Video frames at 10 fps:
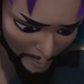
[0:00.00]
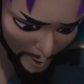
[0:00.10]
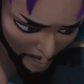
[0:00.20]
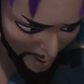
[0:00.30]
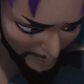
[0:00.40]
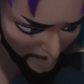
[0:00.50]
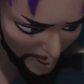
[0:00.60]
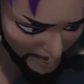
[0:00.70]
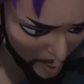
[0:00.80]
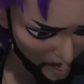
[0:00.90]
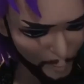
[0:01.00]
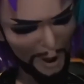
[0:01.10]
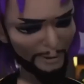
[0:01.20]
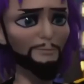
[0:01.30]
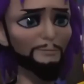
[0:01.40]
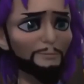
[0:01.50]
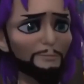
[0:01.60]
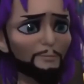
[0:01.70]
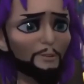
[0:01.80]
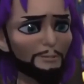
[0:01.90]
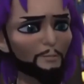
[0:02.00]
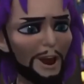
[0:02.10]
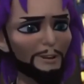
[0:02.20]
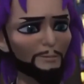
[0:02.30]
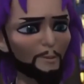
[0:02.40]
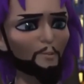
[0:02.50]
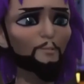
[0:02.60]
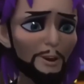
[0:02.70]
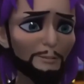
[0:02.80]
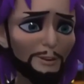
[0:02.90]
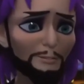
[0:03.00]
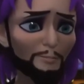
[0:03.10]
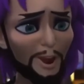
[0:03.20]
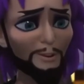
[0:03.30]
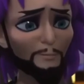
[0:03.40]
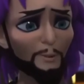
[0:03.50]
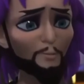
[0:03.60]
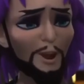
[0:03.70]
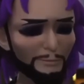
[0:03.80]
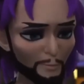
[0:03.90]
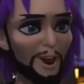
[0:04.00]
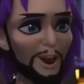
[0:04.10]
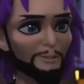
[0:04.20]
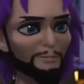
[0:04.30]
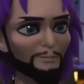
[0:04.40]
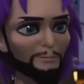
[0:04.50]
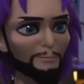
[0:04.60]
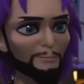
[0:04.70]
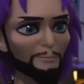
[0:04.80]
If there's one thing I can do, son, it's taking emotions and turning them into great songs.